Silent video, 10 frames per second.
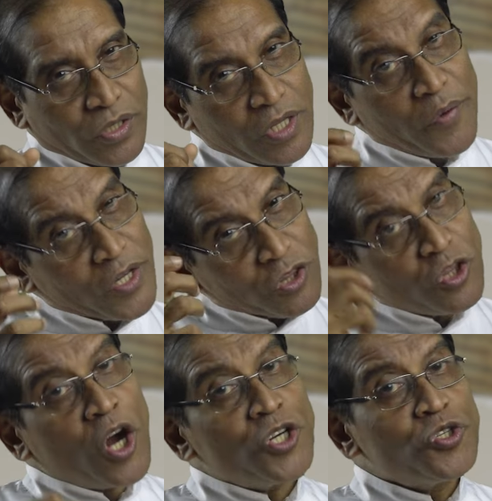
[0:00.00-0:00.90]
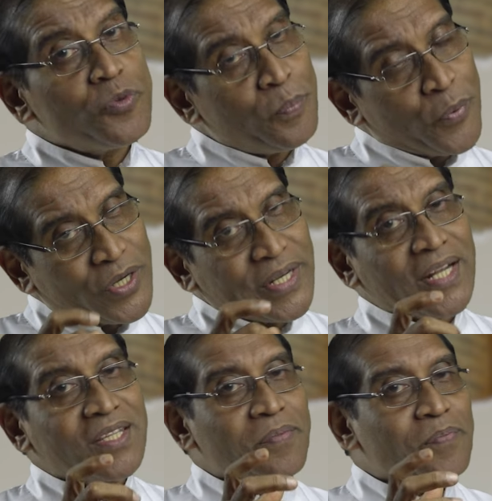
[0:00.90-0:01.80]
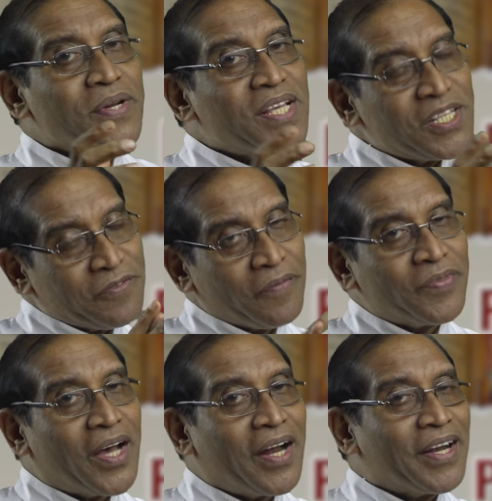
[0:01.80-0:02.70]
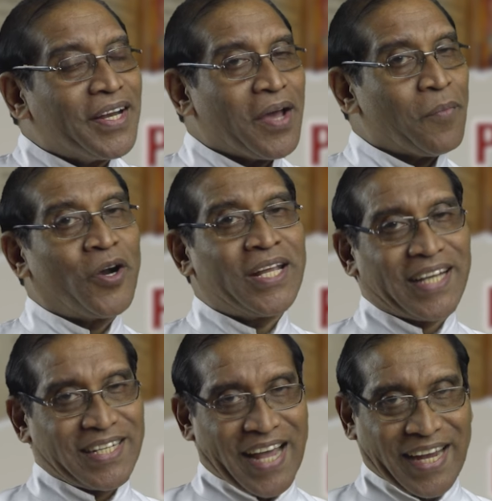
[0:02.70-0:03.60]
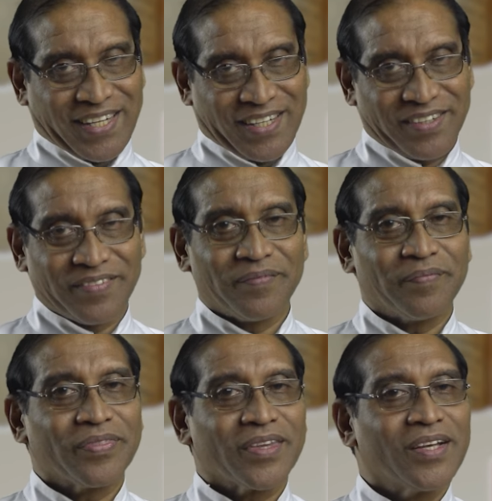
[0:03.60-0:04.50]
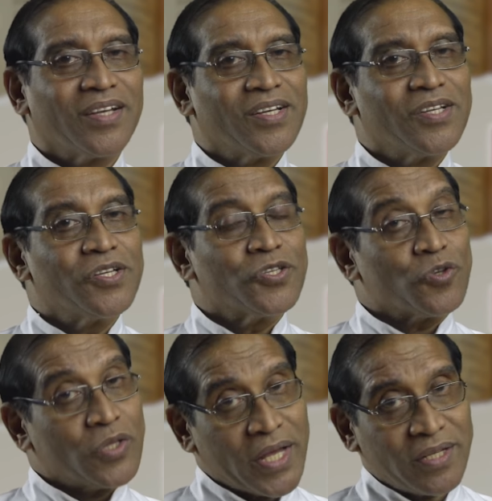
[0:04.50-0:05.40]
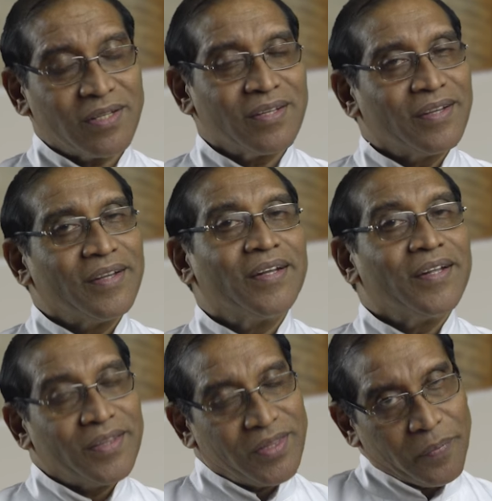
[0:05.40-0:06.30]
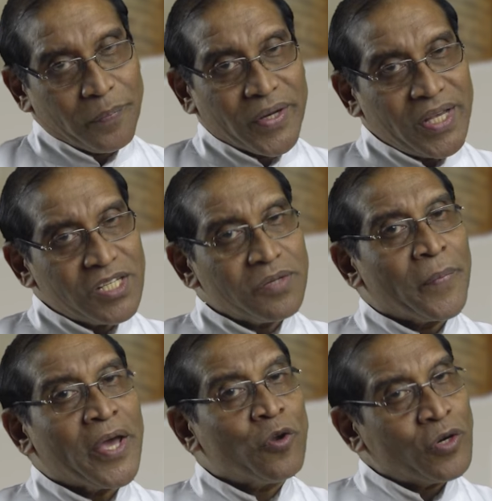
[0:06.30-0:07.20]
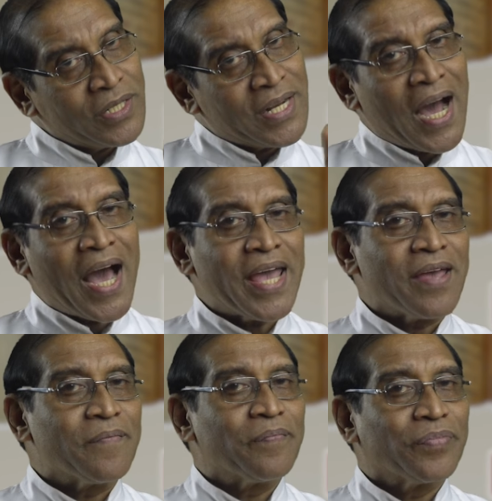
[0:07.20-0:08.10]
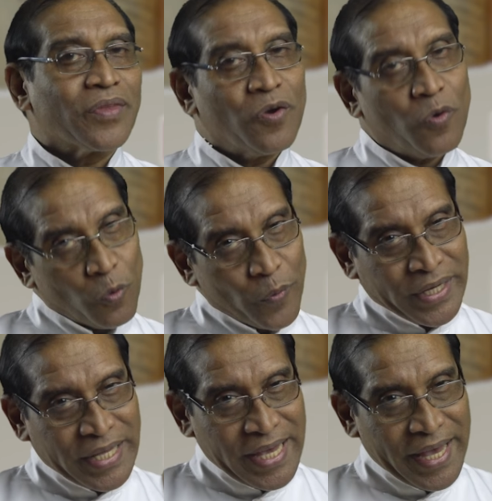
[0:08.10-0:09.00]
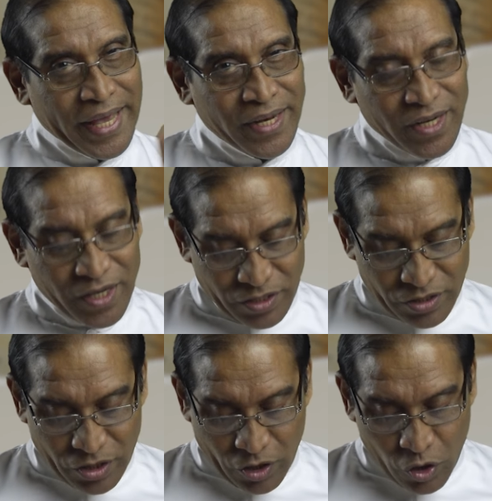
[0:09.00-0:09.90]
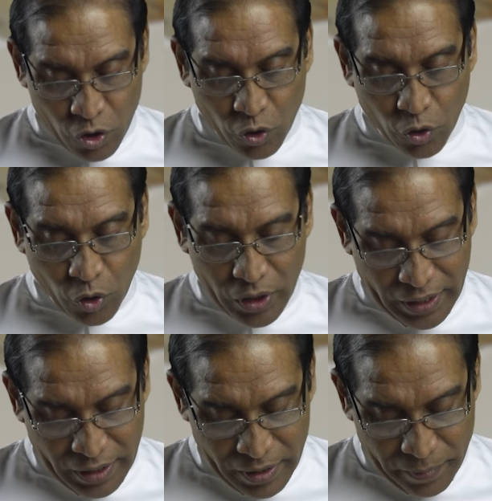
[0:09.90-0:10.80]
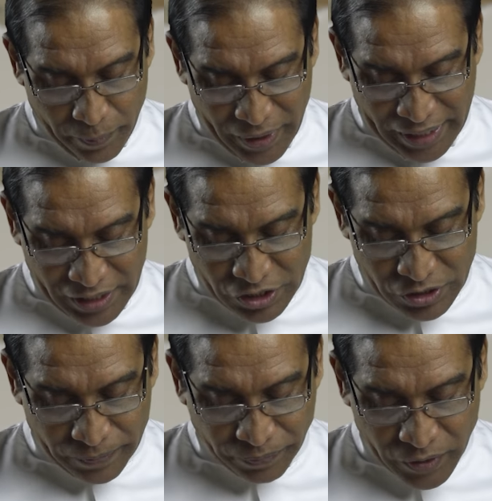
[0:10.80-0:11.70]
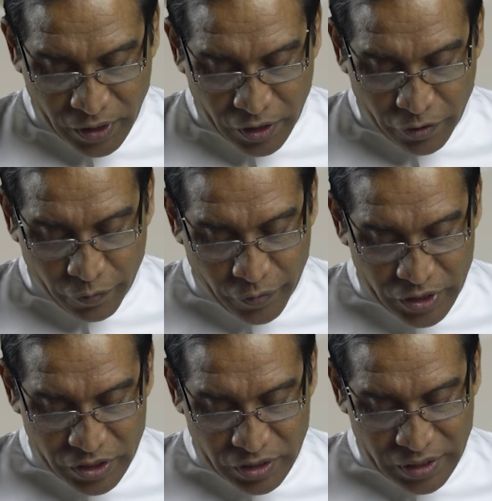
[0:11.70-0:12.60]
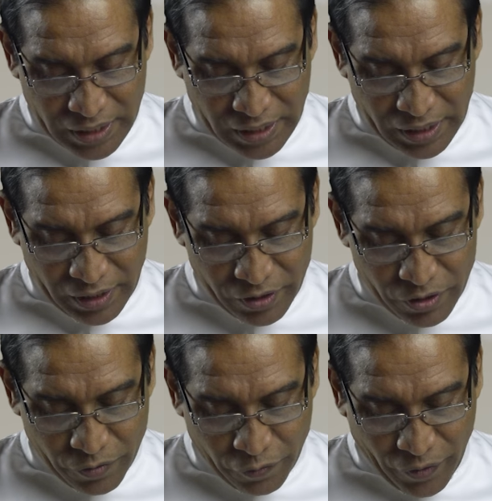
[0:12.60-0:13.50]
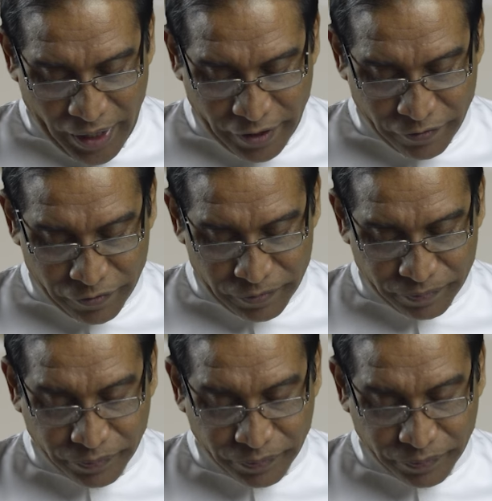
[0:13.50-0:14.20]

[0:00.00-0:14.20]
They were thought to protect the priest from the demonic attack, so that the priest may not die when he enters the holy place. Verse 35.